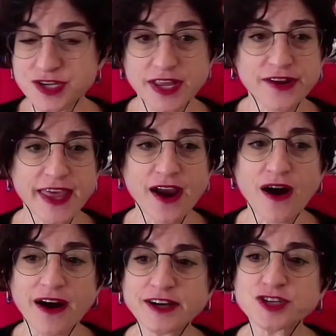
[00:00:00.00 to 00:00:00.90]
they
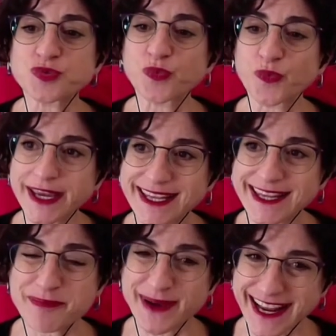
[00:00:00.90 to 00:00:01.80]
aren't
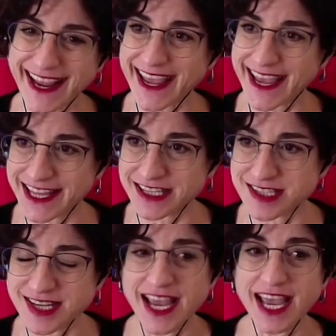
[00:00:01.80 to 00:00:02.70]
really butting
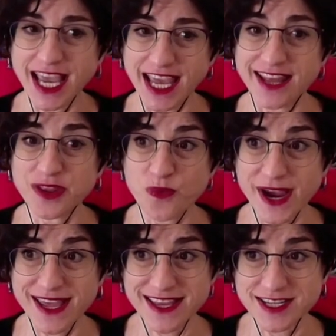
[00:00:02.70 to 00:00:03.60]
heads in the
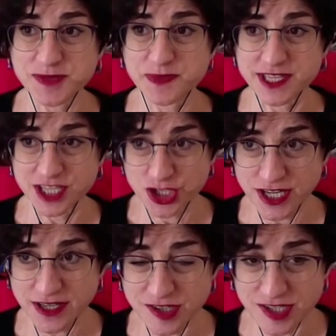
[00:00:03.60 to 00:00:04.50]
way that it's
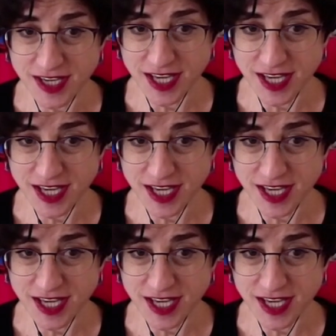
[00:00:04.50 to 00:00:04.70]
positioned